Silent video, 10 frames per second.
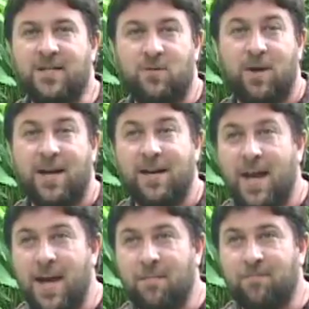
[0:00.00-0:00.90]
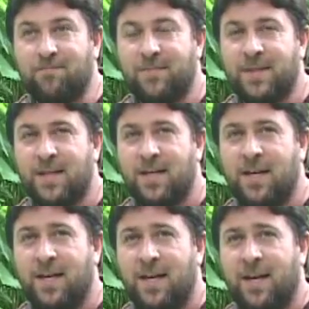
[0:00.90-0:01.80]
the right name.
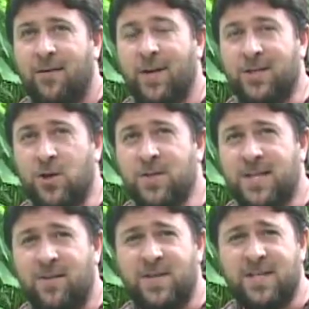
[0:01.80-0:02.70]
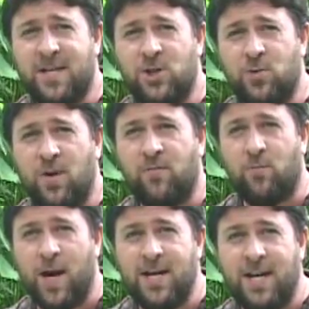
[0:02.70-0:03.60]
Well, it turns out this issue of
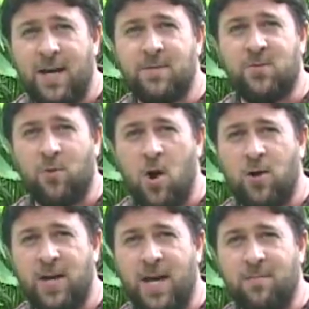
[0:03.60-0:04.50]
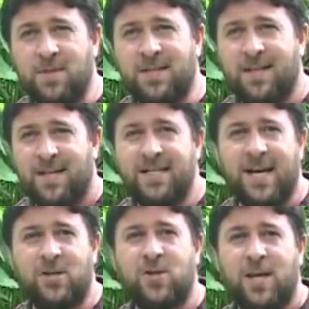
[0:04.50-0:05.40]
right names and wrong names is
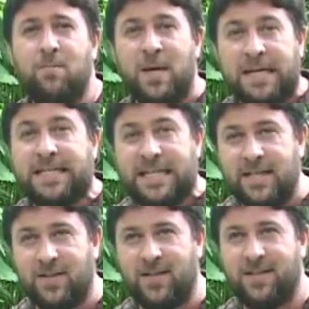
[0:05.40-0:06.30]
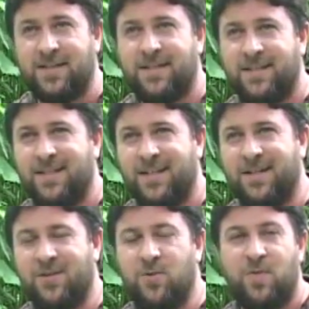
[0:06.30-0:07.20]
actually a big deal.
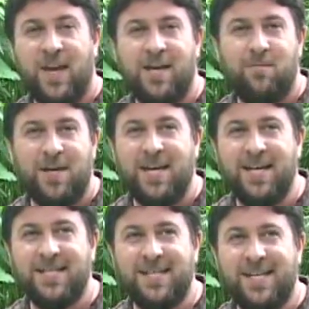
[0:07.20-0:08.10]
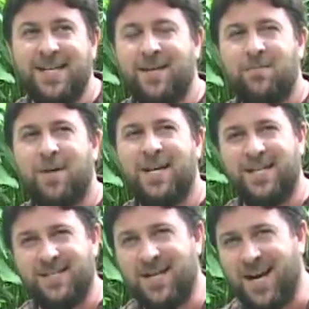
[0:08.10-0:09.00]
Uh, you'd think it'd be easy, but
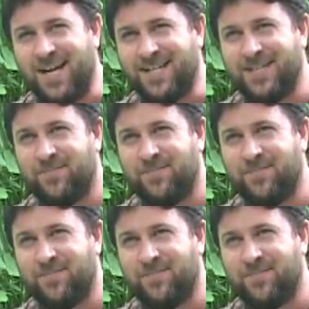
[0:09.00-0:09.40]
it's not.